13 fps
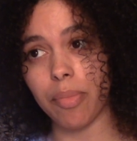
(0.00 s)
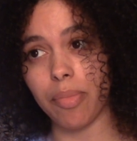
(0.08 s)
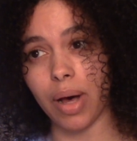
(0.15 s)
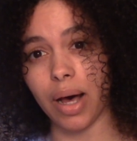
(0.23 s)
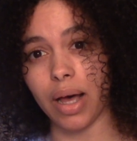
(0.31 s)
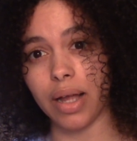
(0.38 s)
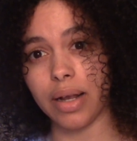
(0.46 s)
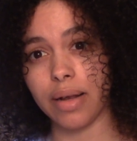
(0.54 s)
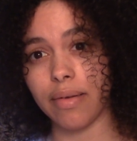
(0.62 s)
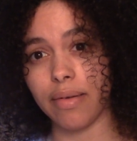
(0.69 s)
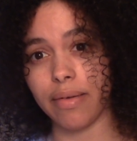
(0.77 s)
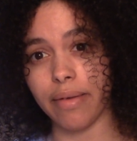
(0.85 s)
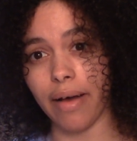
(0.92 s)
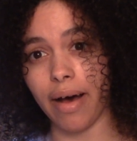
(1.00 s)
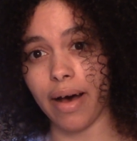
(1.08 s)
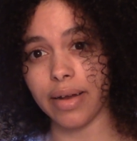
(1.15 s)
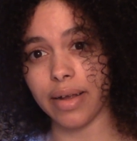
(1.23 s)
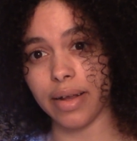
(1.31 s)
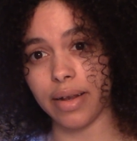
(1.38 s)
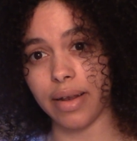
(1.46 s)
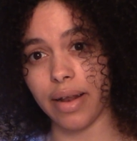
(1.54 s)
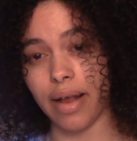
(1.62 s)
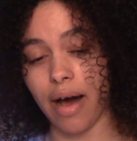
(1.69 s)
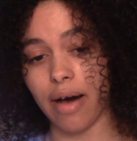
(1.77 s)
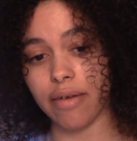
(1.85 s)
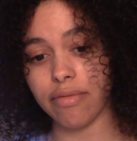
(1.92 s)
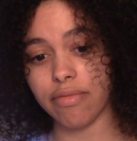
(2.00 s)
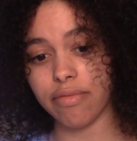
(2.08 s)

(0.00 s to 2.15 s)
but not enough